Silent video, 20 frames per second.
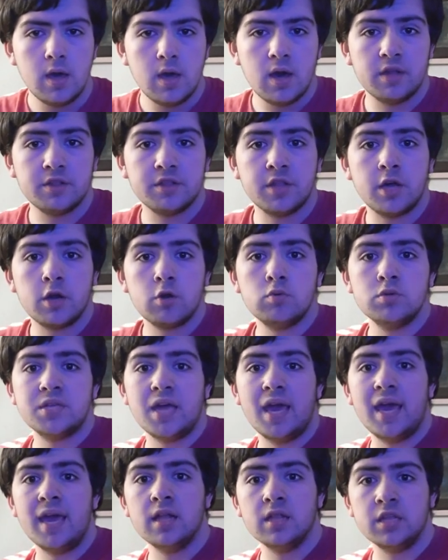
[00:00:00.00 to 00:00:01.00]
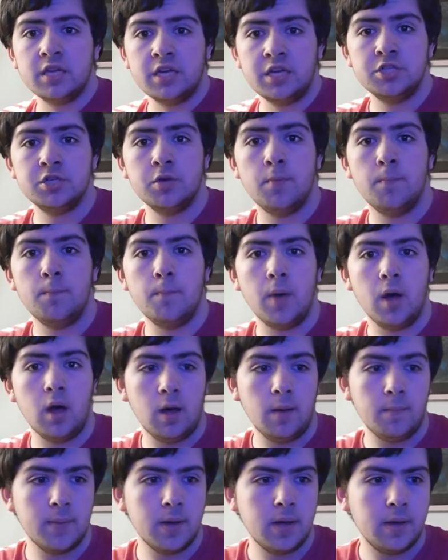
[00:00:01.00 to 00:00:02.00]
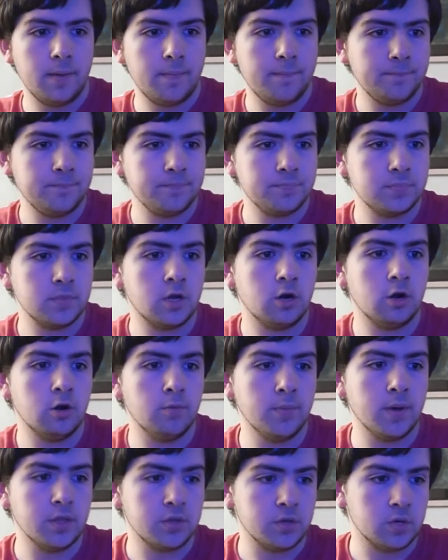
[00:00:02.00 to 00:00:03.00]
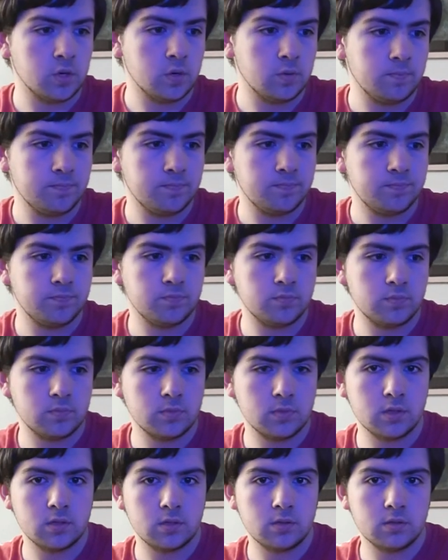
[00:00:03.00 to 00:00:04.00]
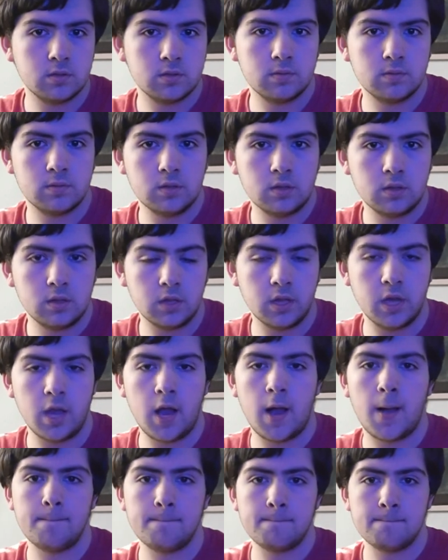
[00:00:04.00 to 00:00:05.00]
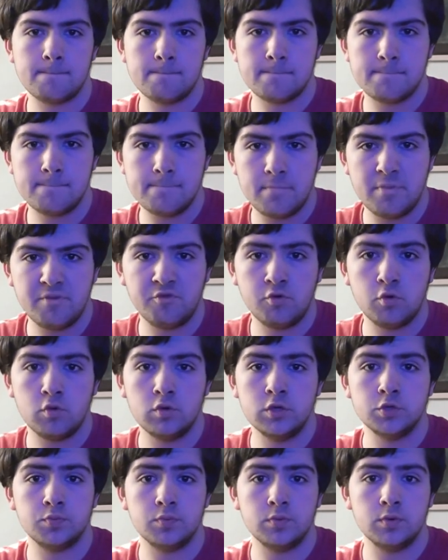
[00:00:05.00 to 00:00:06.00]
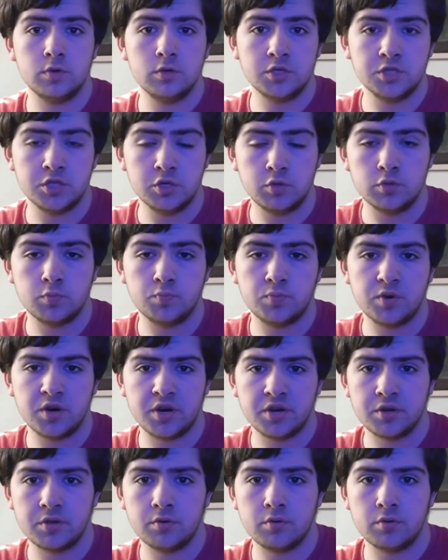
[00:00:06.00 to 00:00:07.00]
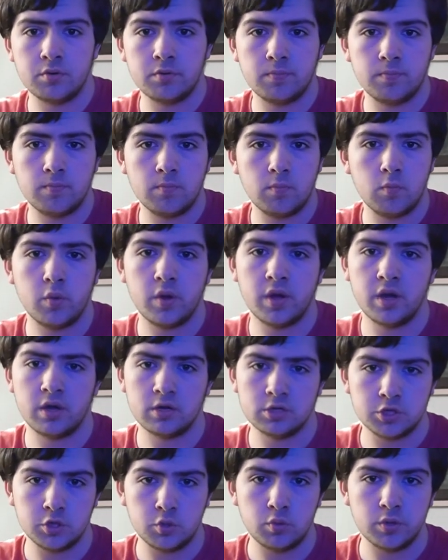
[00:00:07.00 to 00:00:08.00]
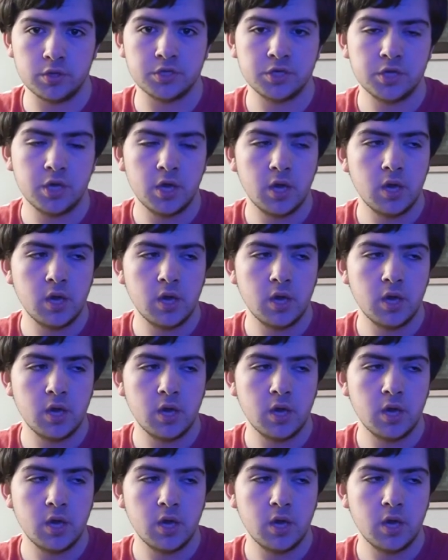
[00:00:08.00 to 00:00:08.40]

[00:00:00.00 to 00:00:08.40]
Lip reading: I thought it was Ellie's mom, her mother. Like before she was pregnant, or while she was.